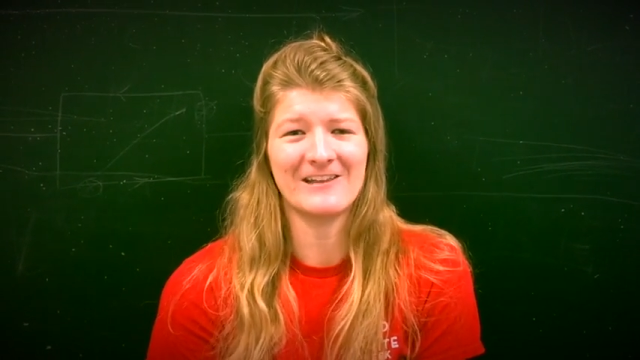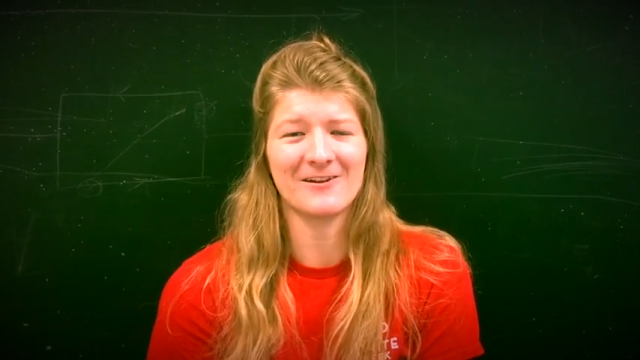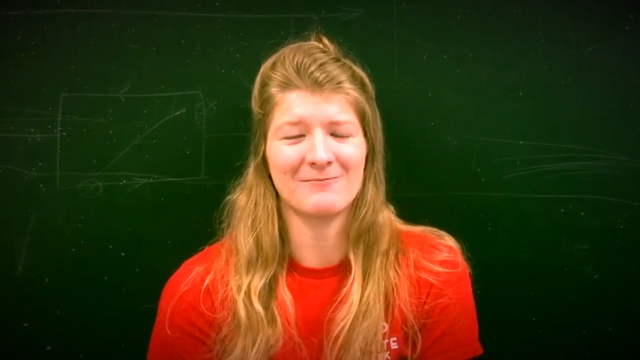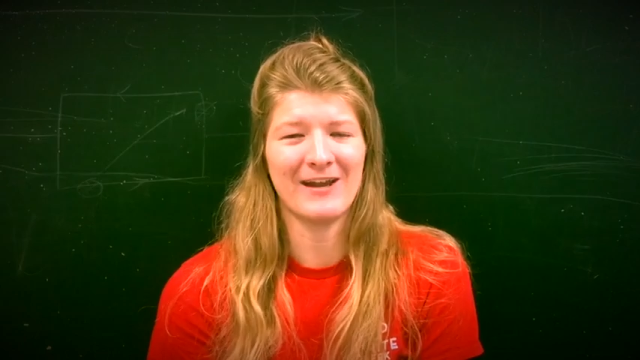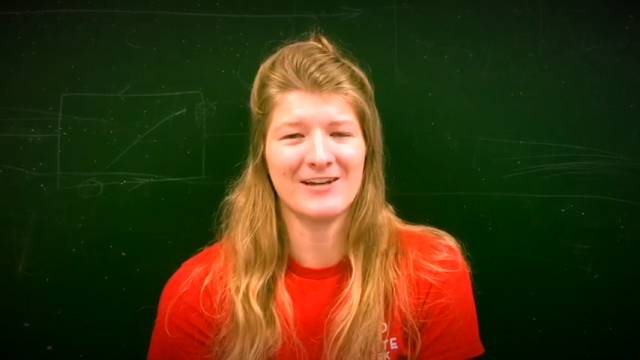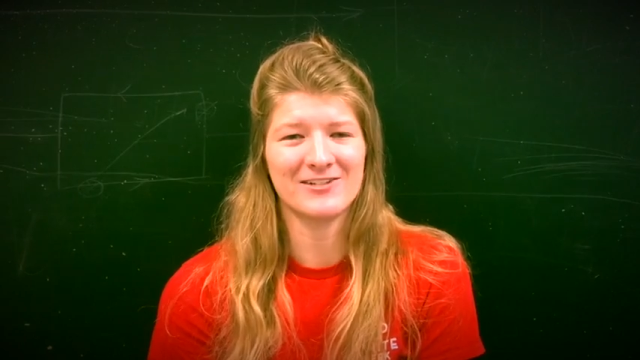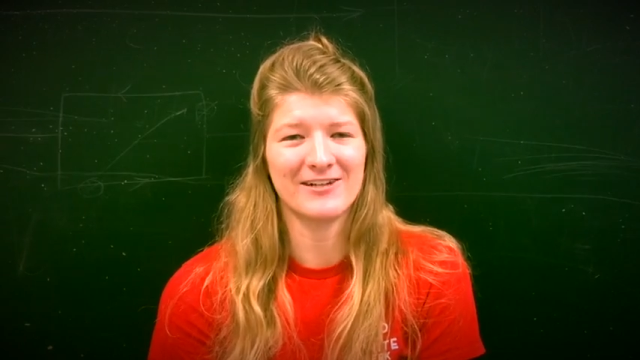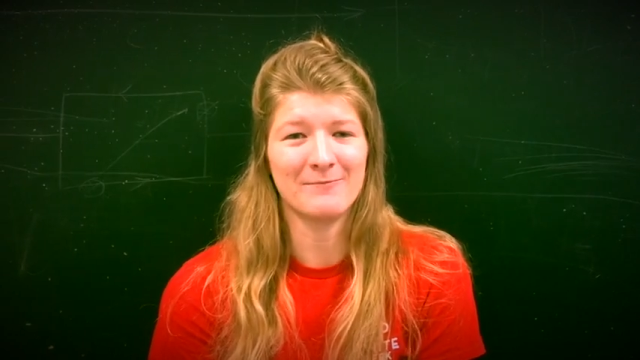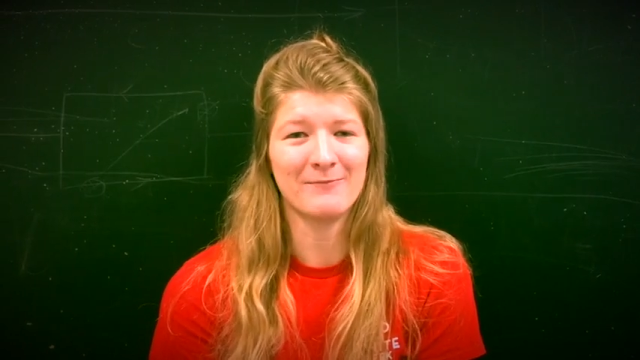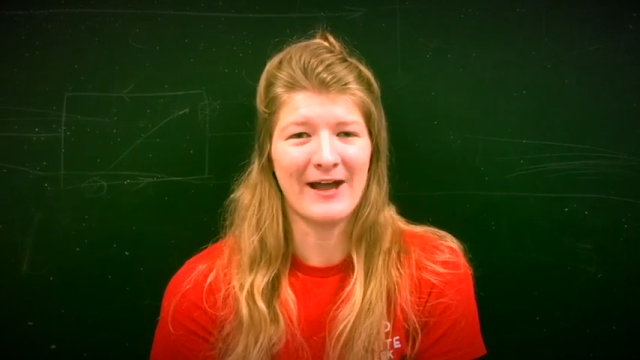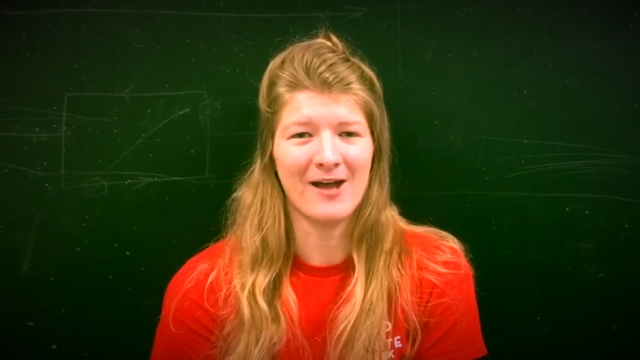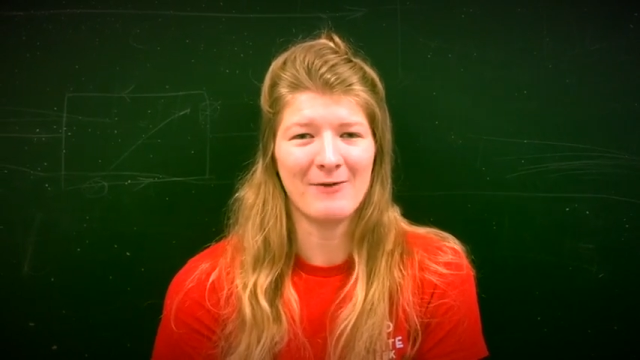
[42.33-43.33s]
either major
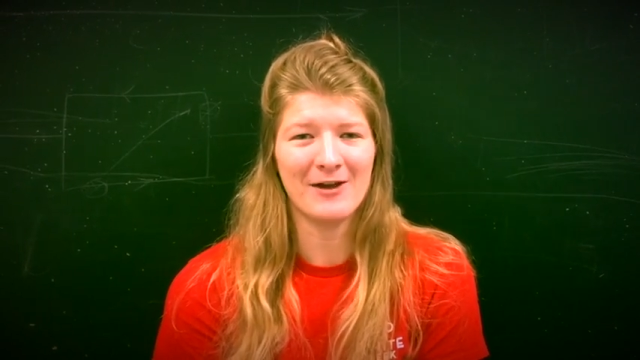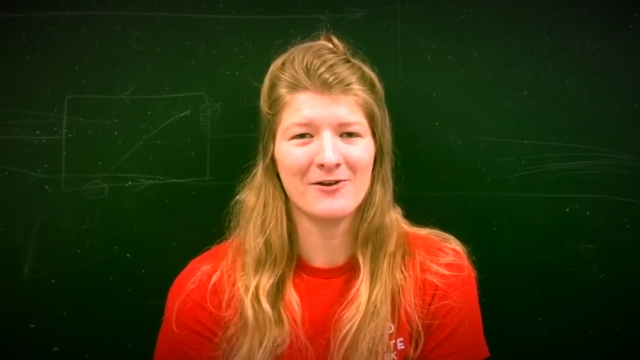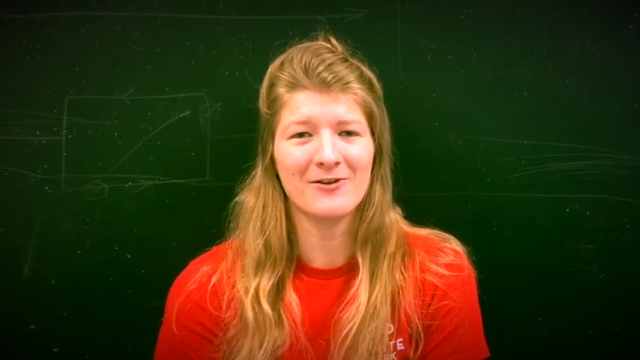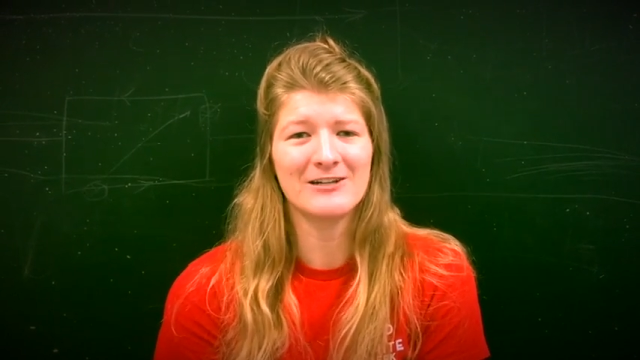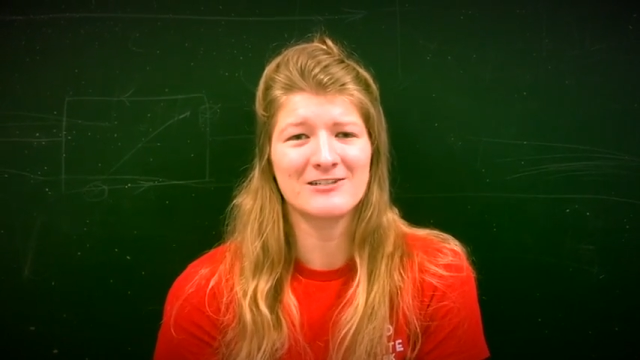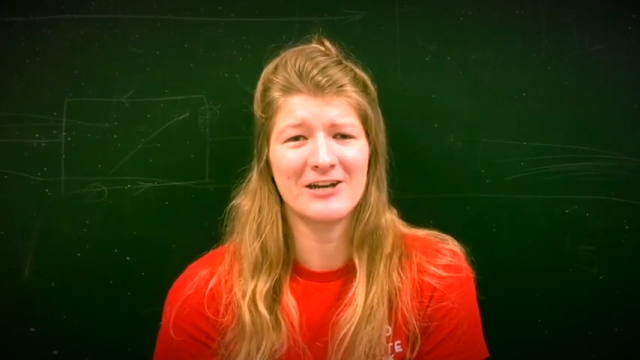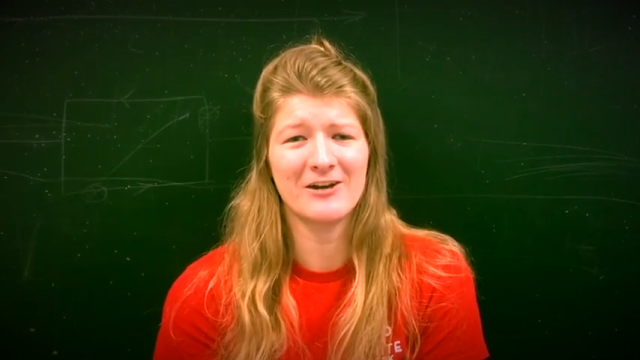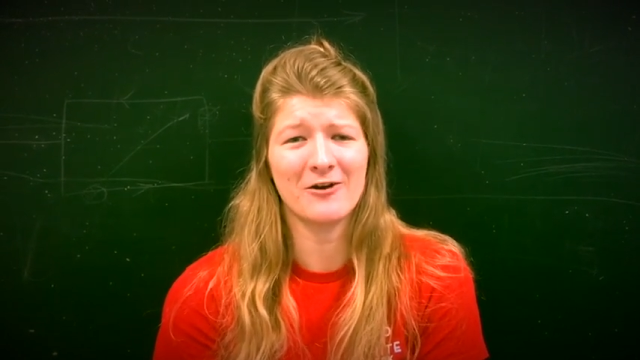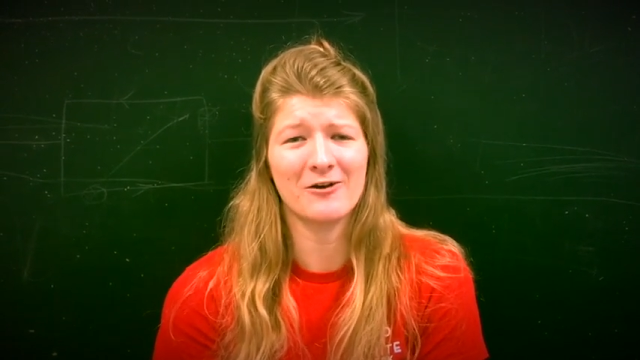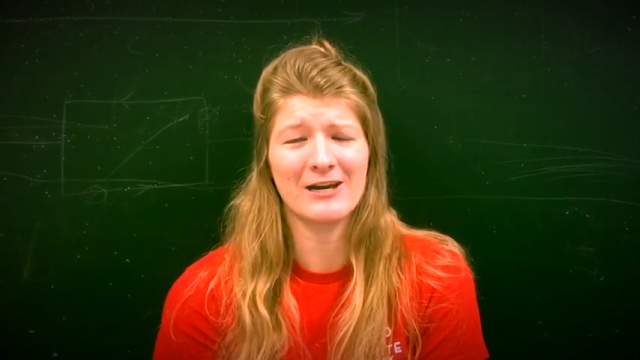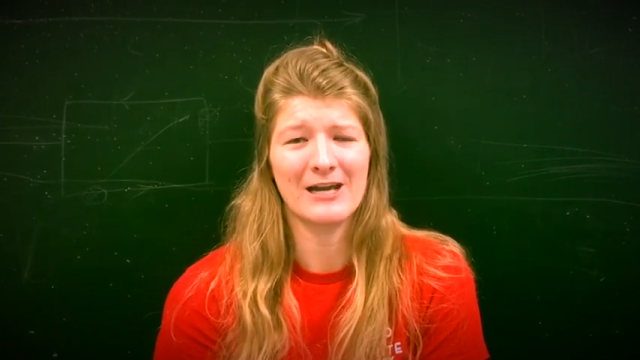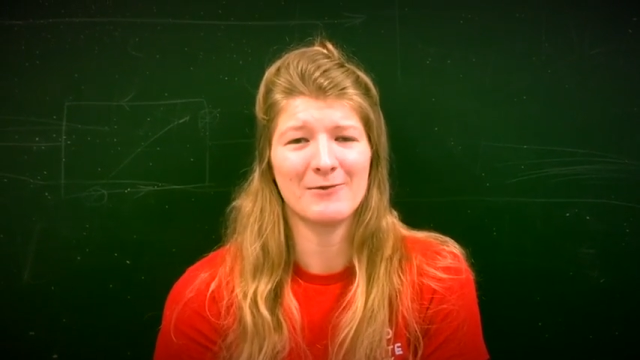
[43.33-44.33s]
in biomedical engineering
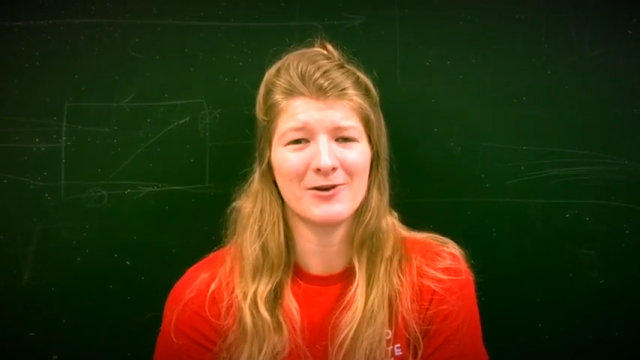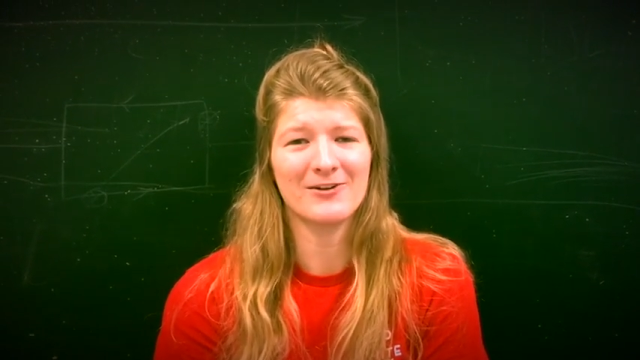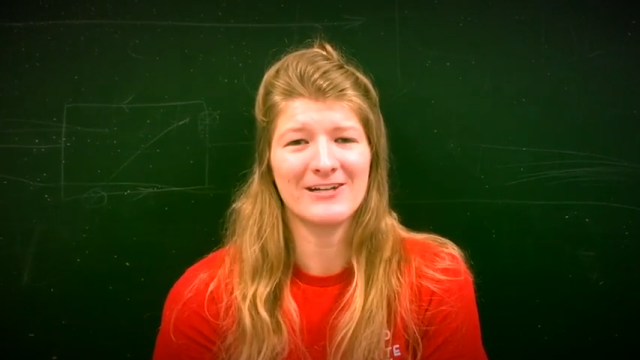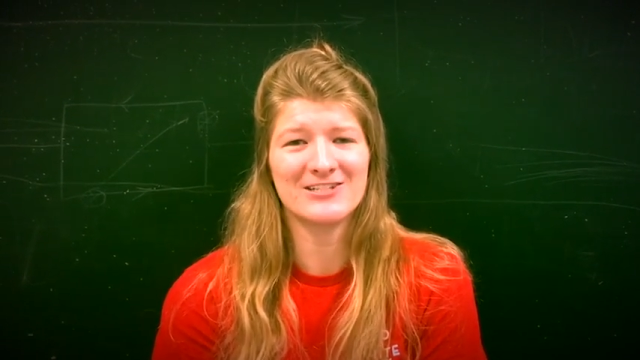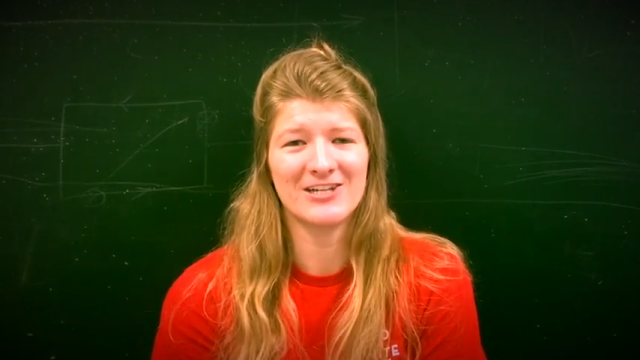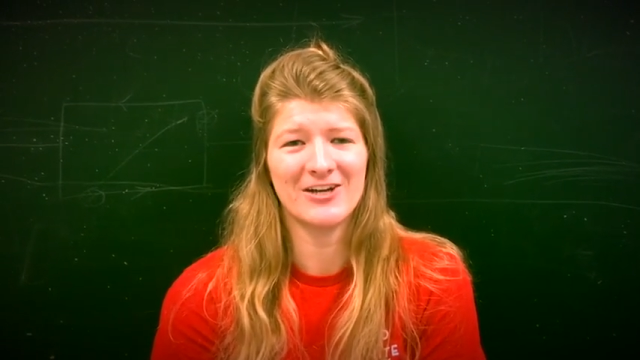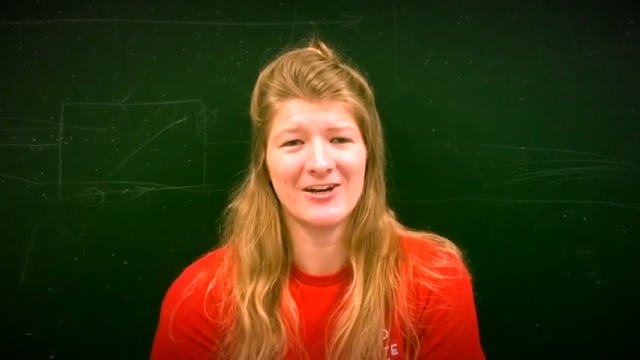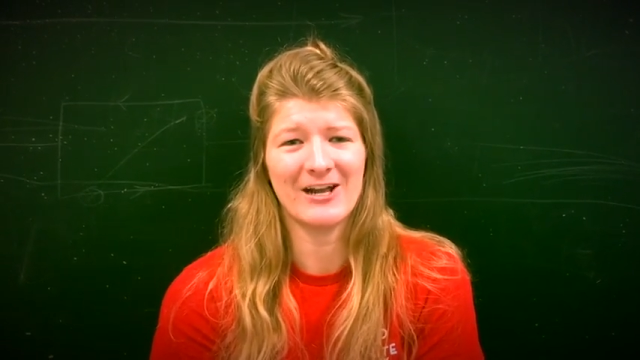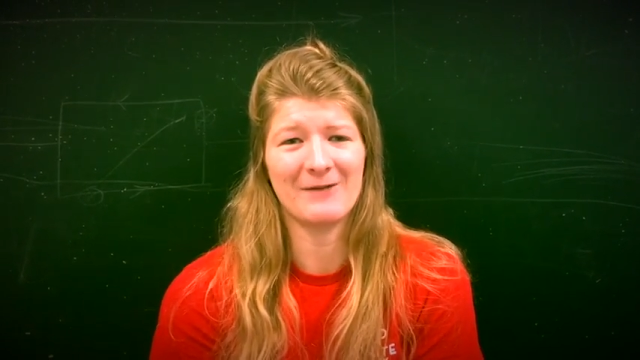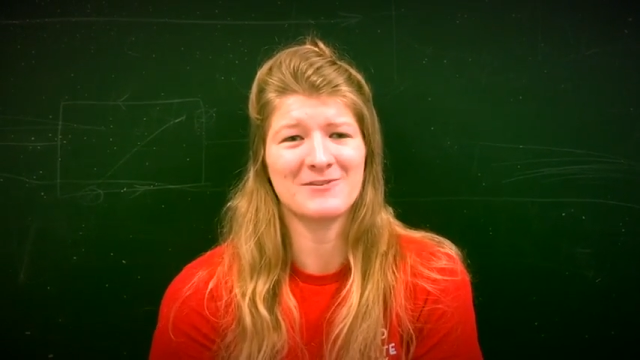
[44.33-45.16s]
or chemical engineering.